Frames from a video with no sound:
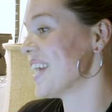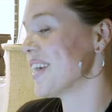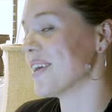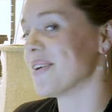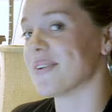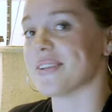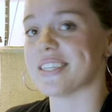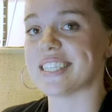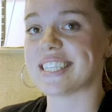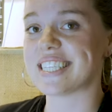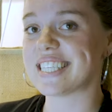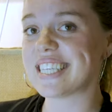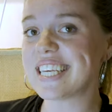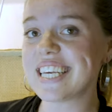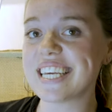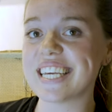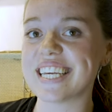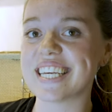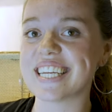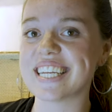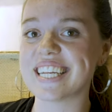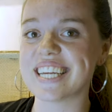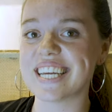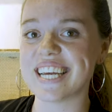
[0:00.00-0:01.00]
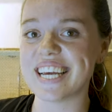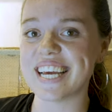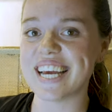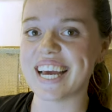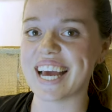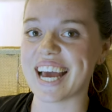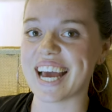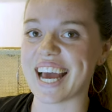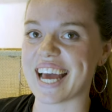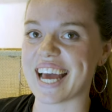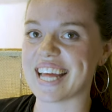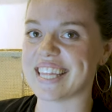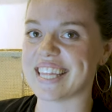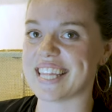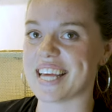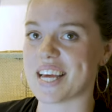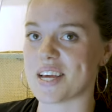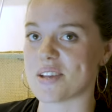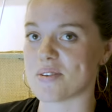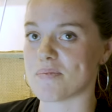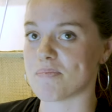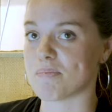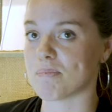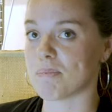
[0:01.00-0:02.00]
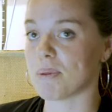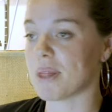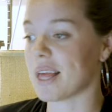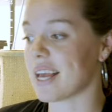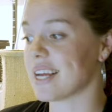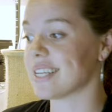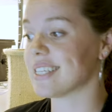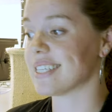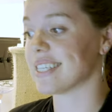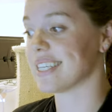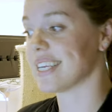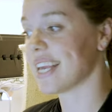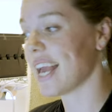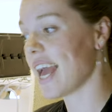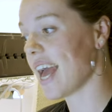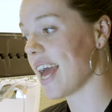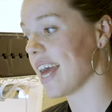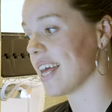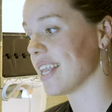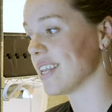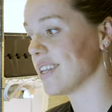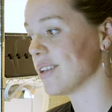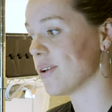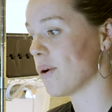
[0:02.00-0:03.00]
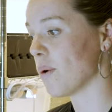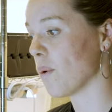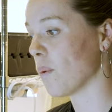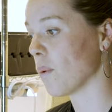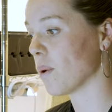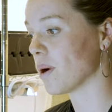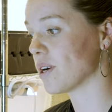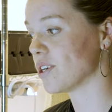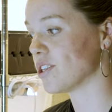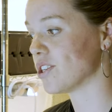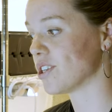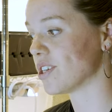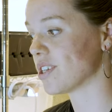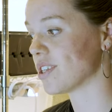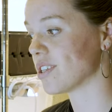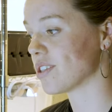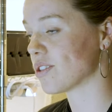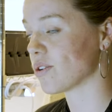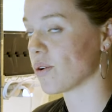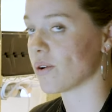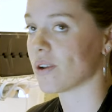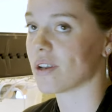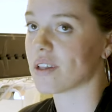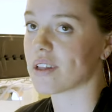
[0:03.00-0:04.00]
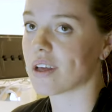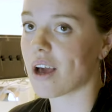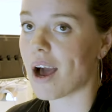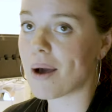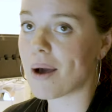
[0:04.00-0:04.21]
it go to seed and then plant it again or just throw it in the